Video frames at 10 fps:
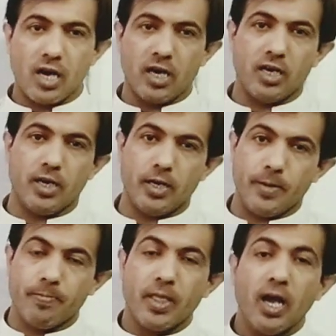
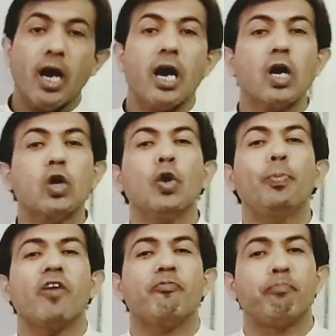a group
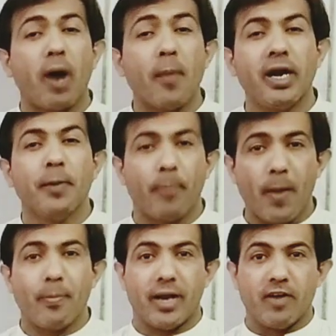of permanent
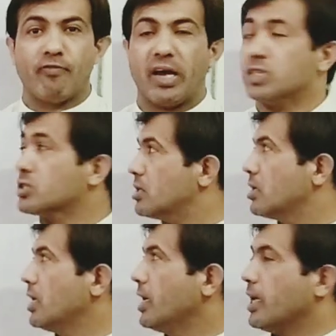people, in fact,
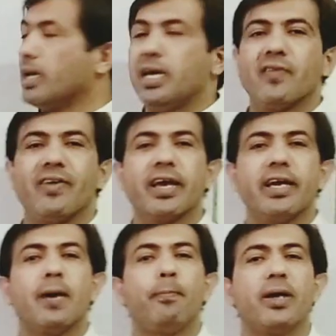living
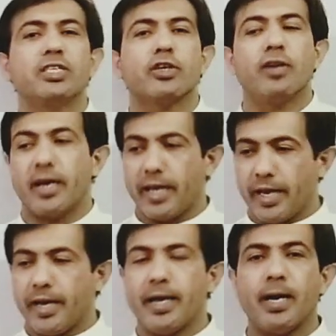in a particular
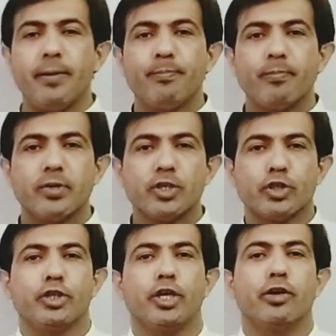area,
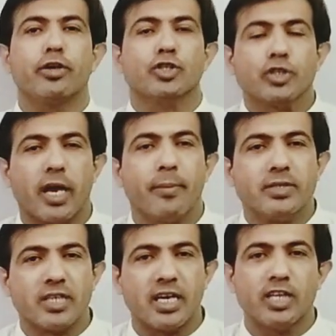share same
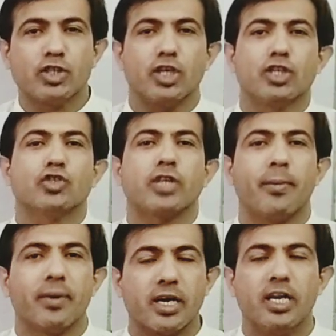religion,
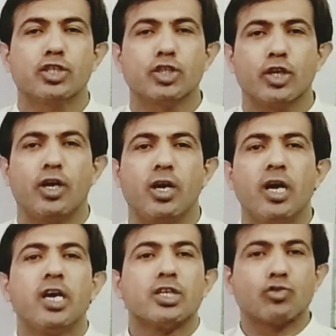same culture,
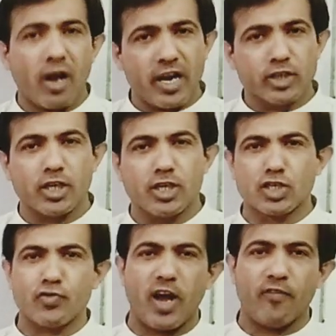
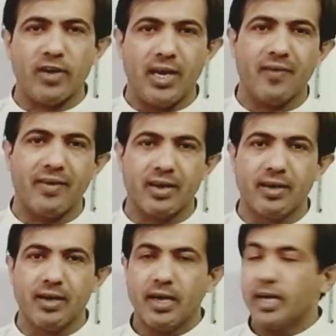traditions, way of
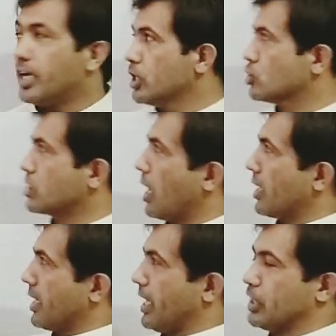living is called
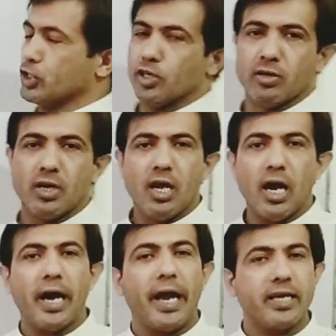a nation.
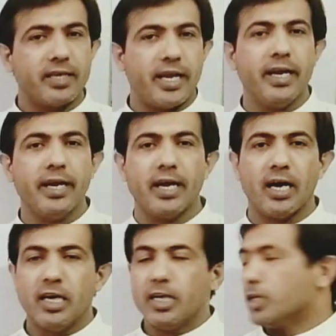As in
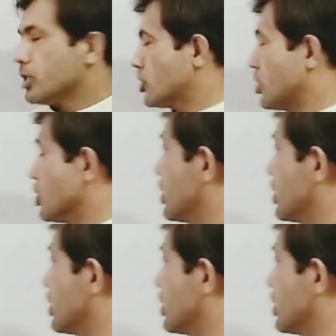India, Sir